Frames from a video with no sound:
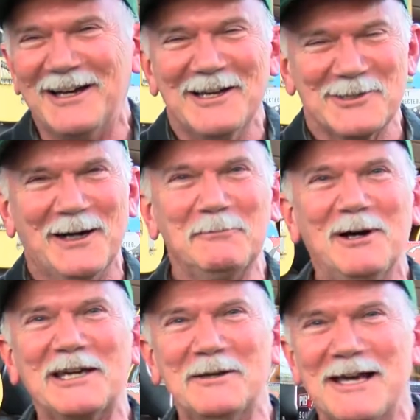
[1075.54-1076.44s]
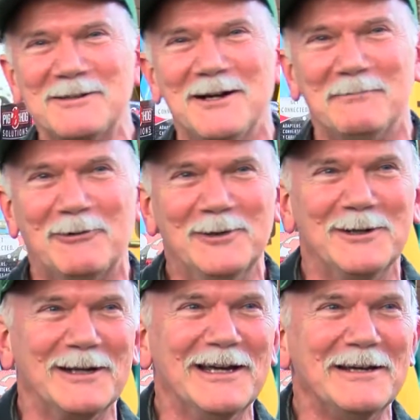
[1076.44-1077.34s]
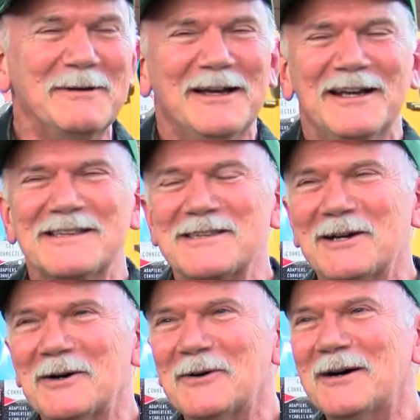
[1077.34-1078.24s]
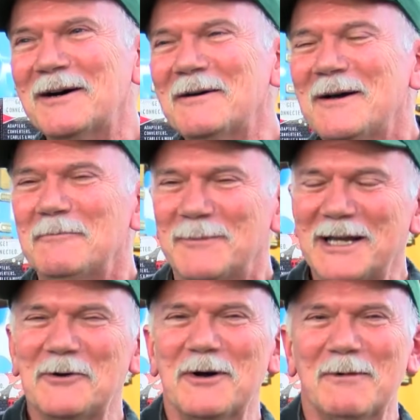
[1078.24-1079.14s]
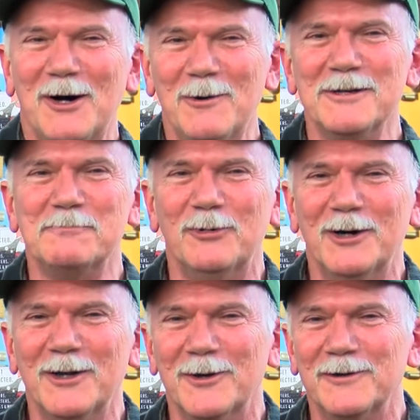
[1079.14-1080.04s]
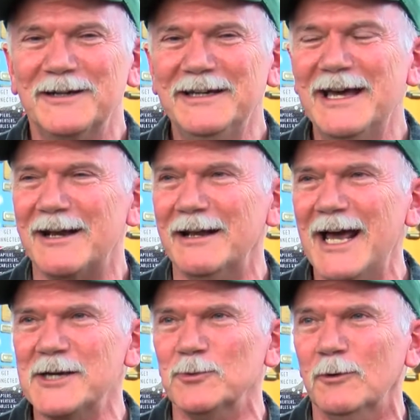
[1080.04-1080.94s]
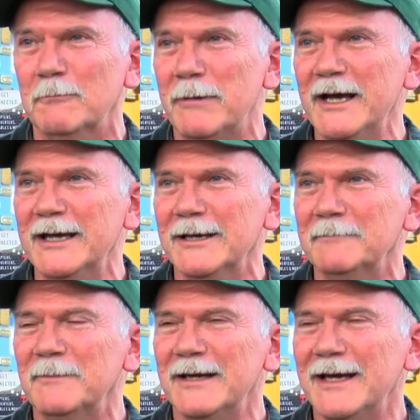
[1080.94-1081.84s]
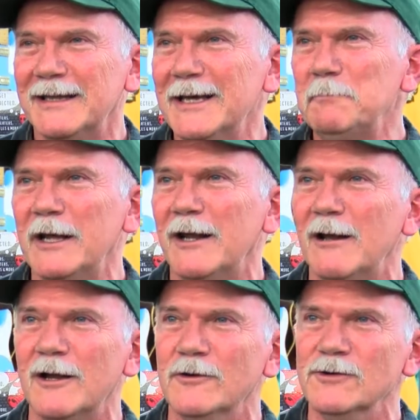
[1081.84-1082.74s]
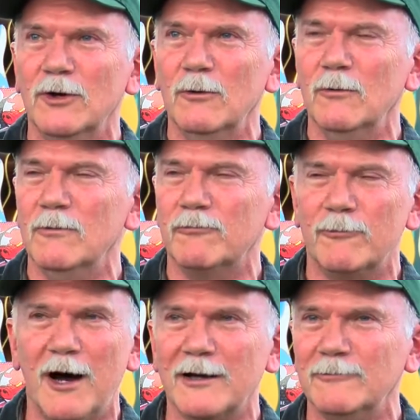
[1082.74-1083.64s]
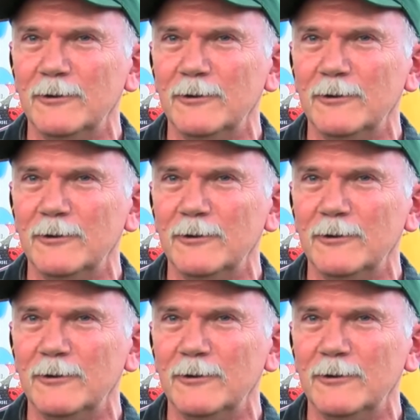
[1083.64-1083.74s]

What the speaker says: So I'm lucky that's not my real name. So, but anyway, my oldest brother, he had an actual band, and they played a lot of those old rock and